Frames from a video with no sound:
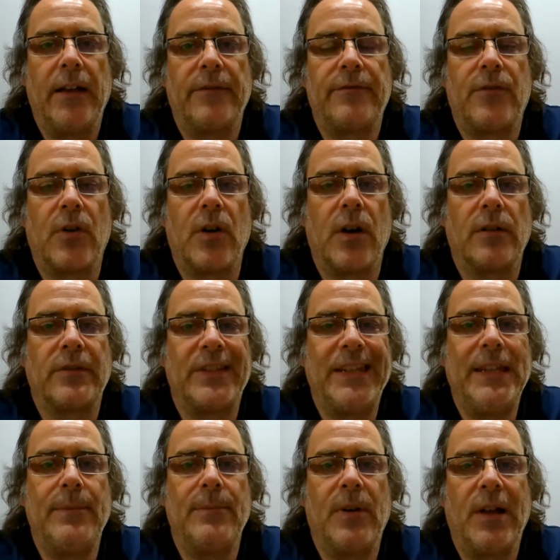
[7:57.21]
for
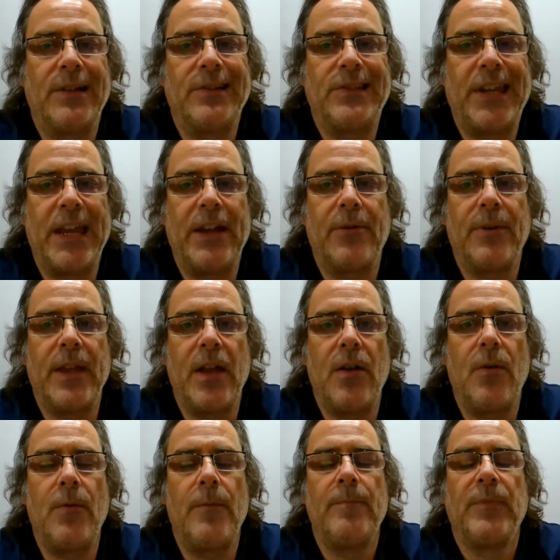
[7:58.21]
Team
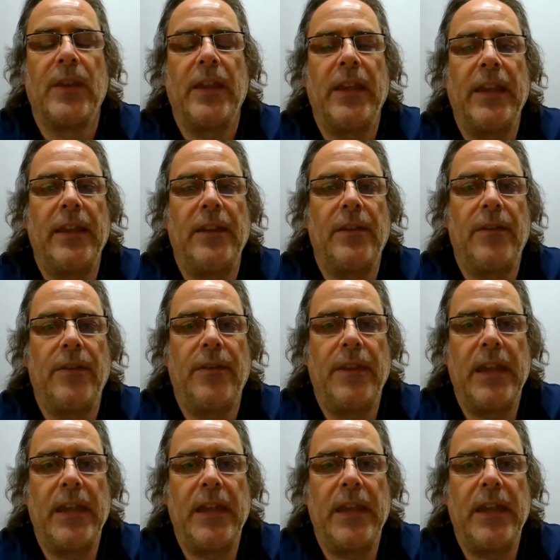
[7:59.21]
Ontario in